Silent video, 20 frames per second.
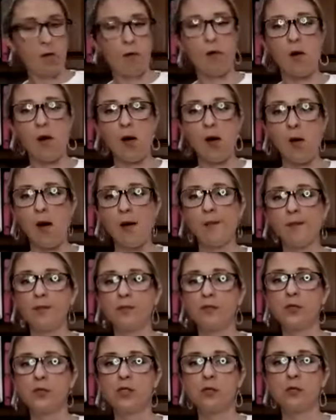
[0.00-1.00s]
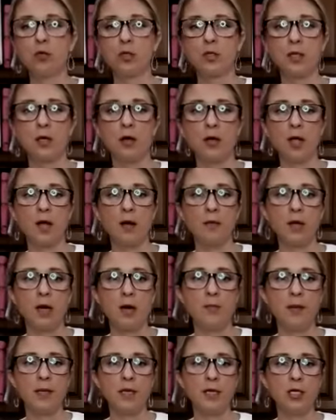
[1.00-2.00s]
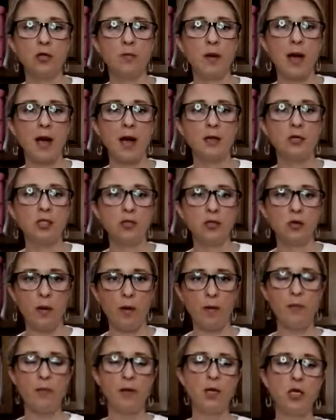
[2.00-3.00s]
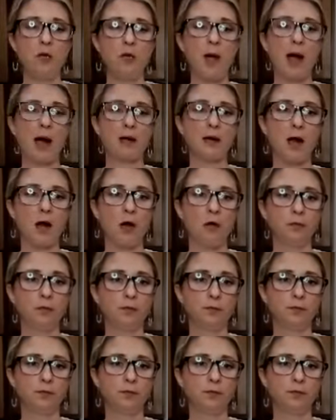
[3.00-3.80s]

or I'm two more. So okay, I'm gonna pin you back. Do you want me to pin you back now?